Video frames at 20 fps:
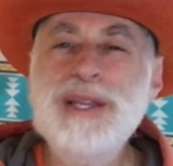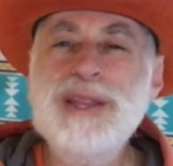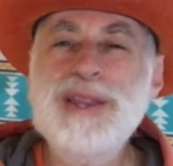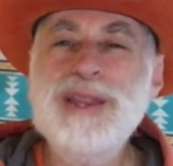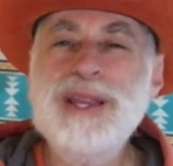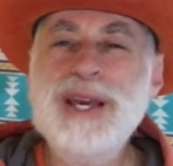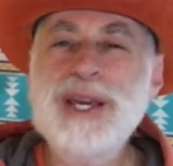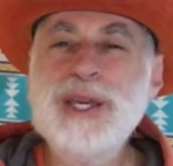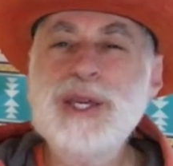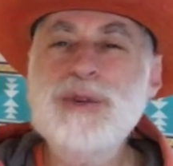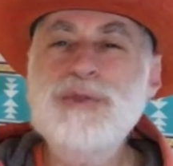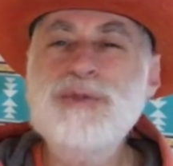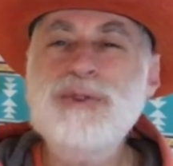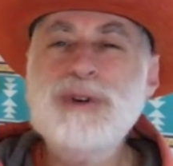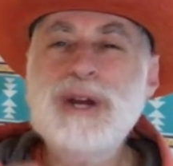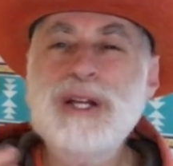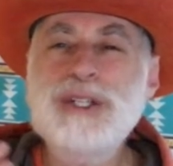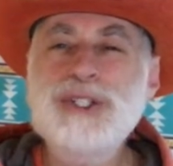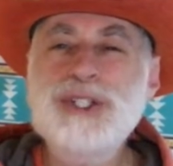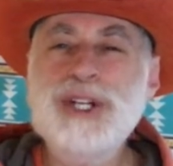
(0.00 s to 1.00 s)
Thank you
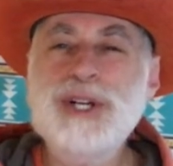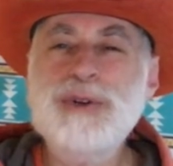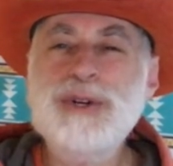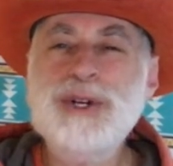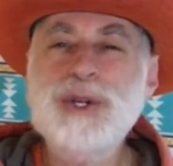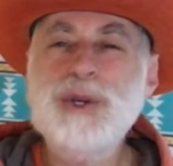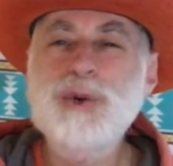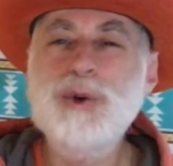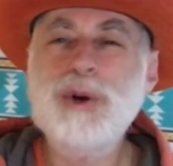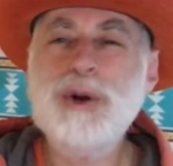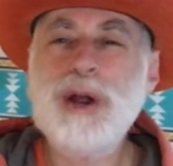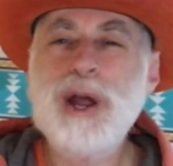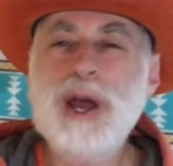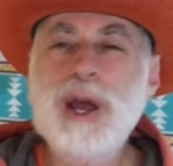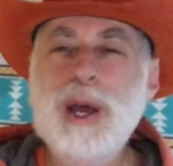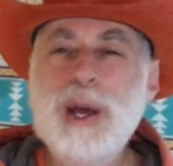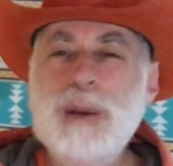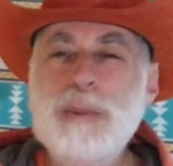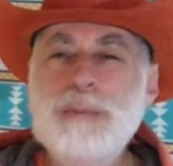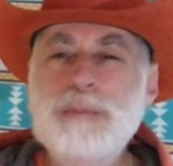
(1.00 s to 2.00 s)
for sharing your
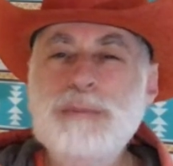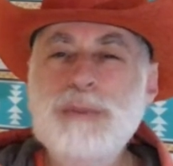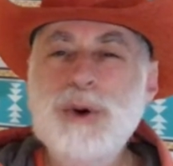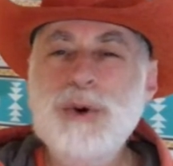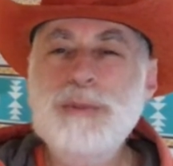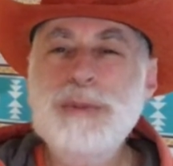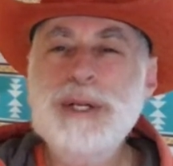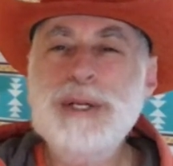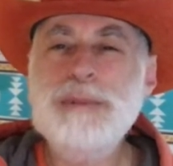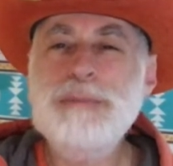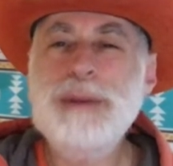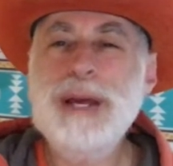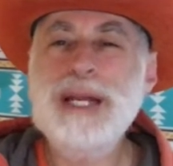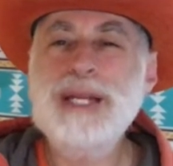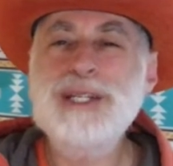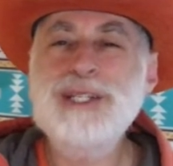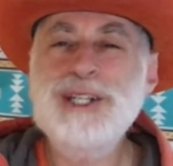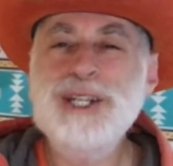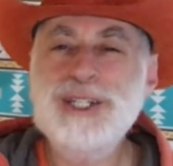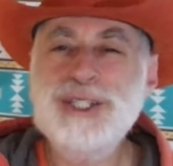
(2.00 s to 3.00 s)
moment
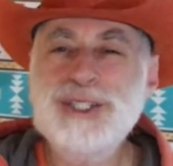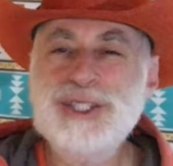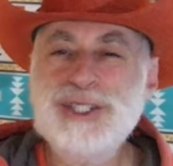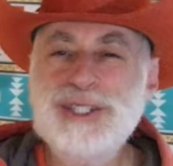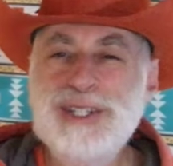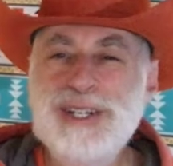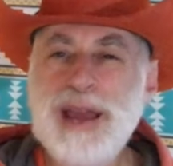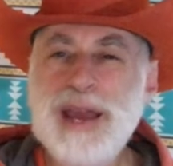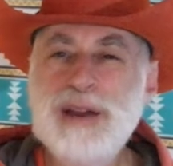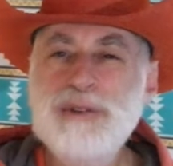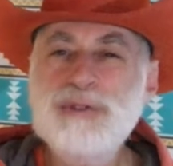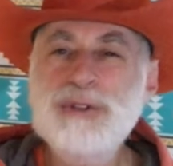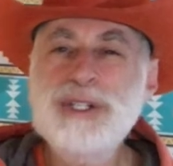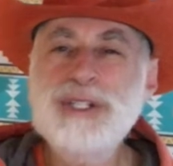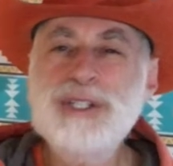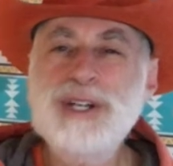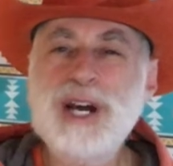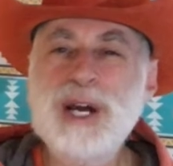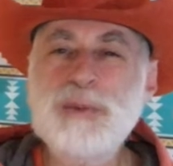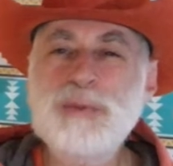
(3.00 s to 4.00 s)
meditation. Every
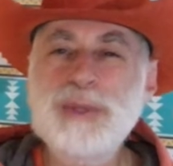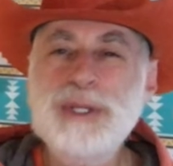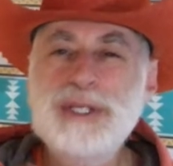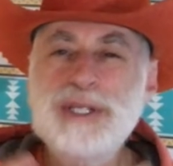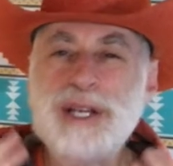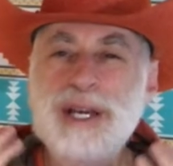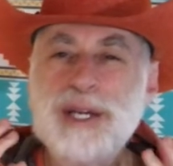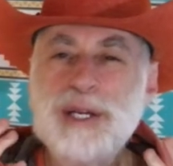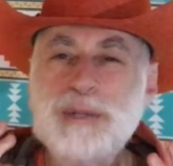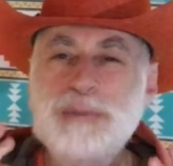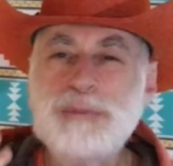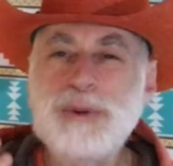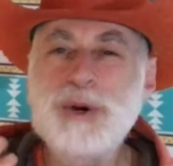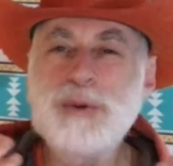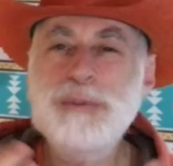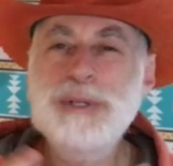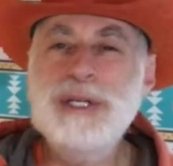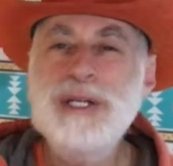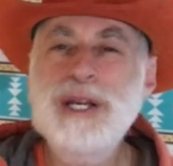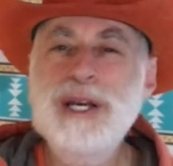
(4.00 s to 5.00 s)
time we take a
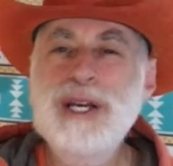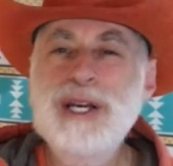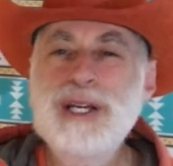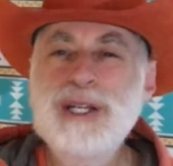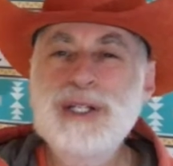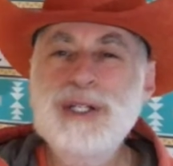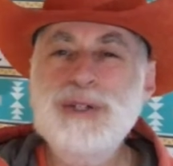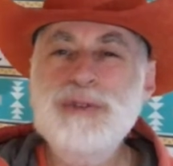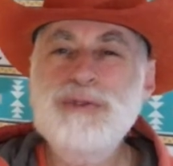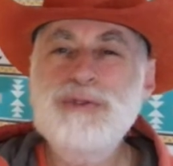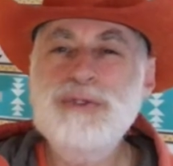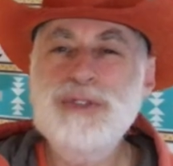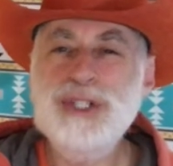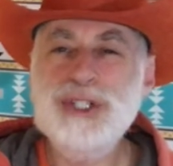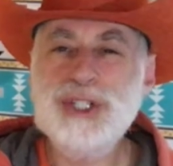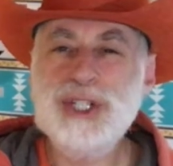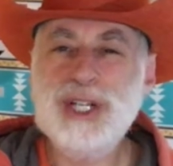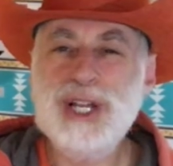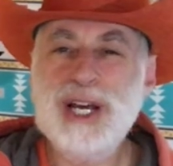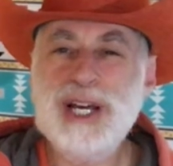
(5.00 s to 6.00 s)
moment to
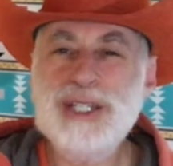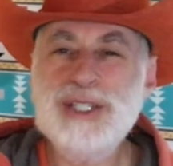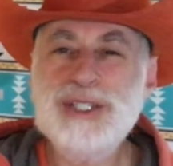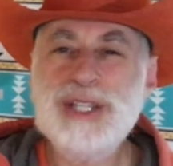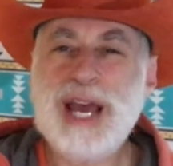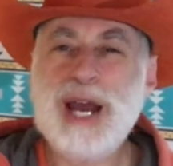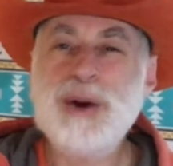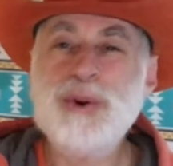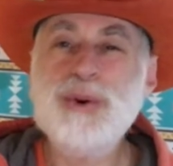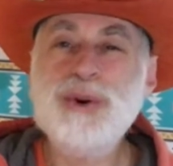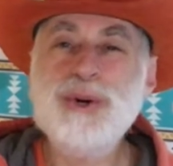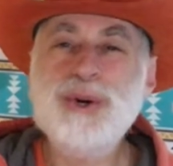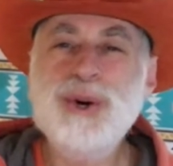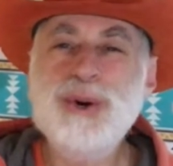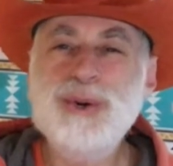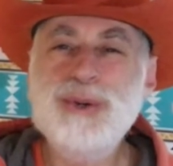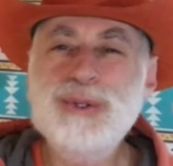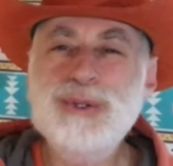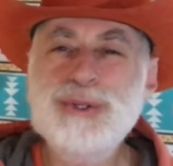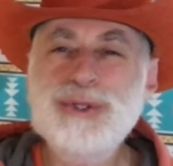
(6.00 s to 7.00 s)
visualize our
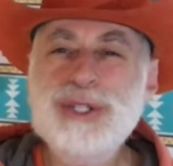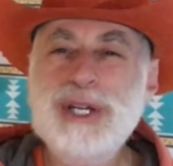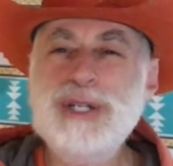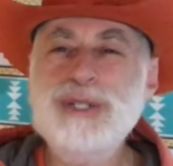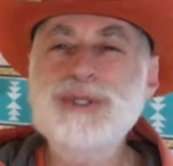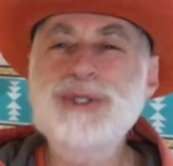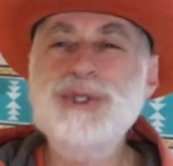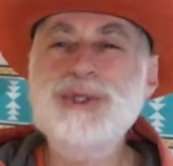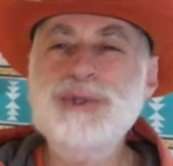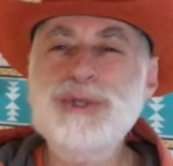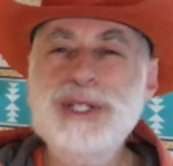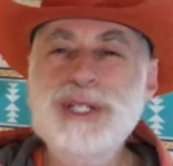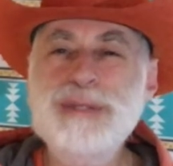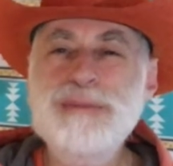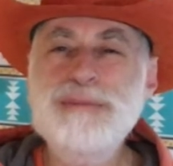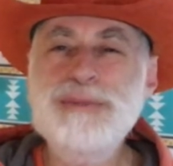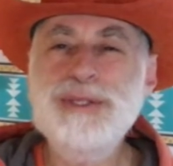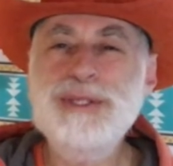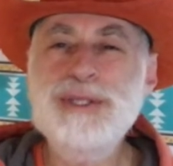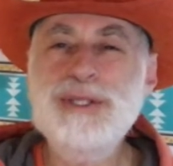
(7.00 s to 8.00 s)
goals, our
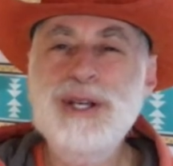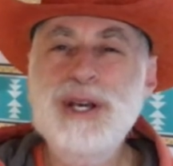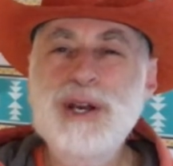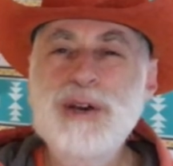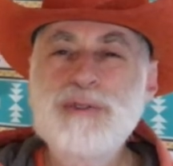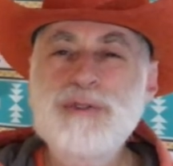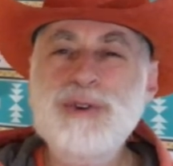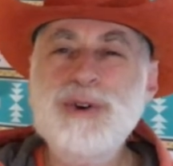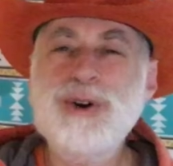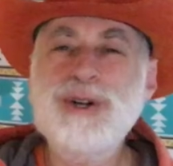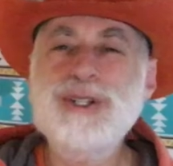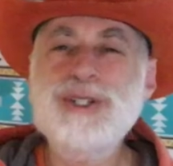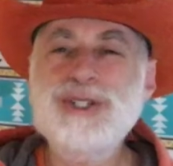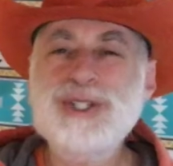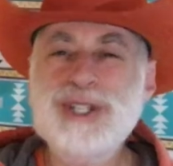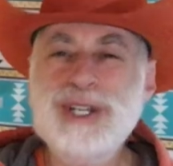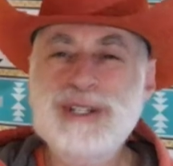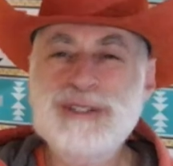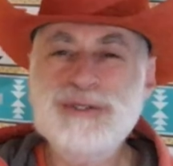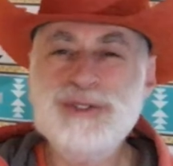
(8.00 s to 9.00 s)
dreams for
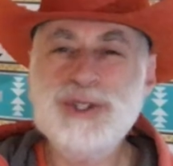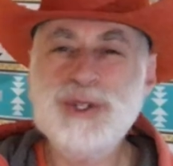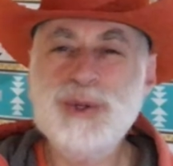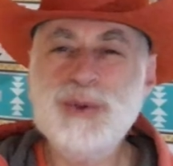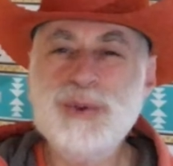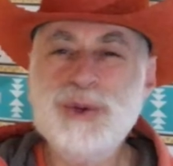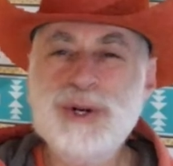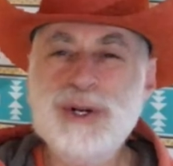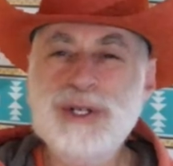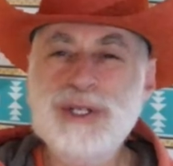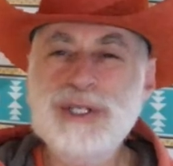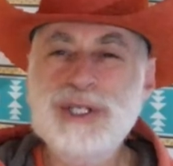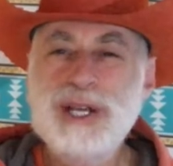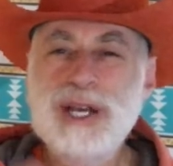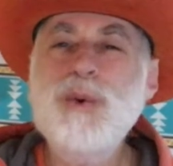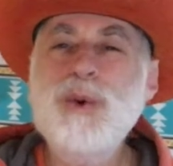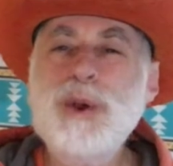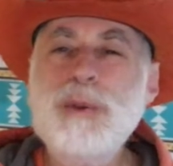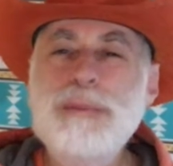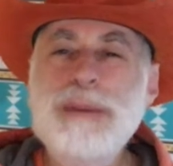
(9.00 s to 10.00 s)
ourselves and the world,
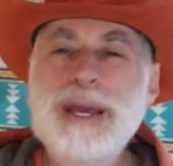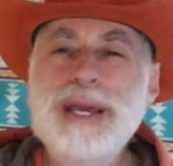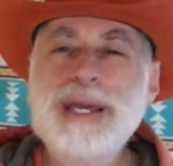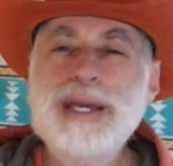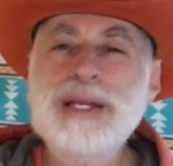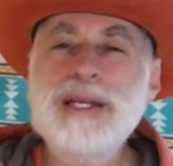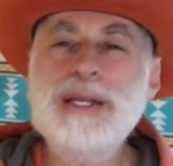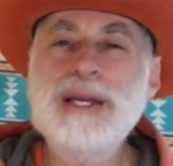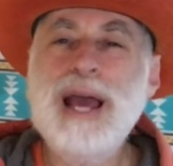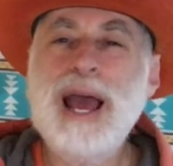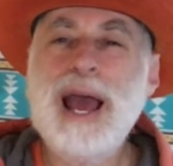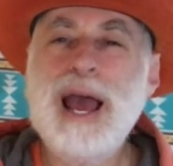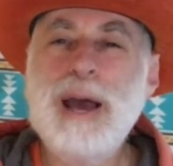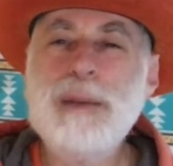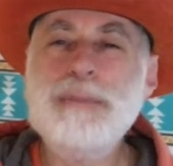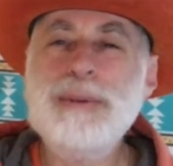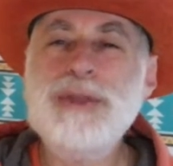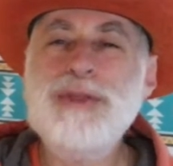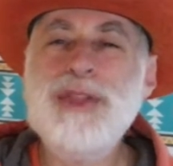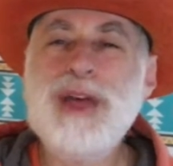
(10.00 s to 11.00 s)
we make it
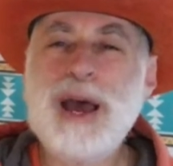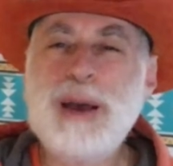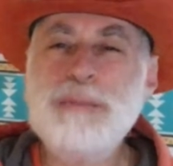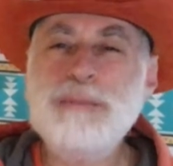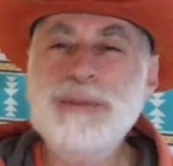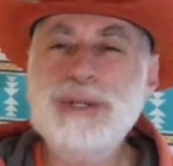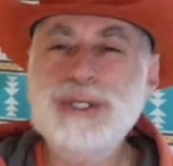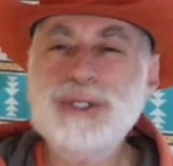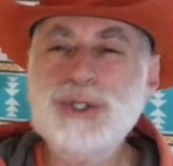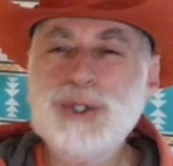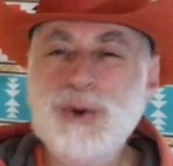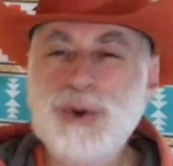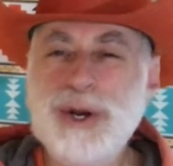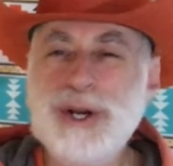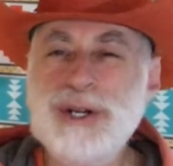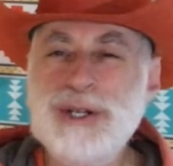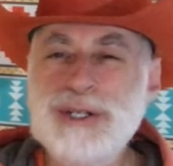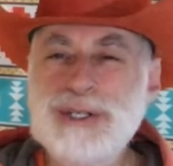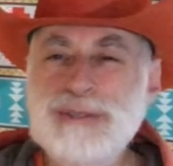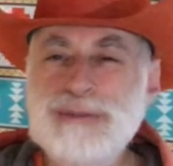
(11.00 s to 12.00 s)
happen that much
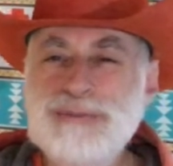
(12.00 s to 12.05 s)
quicker.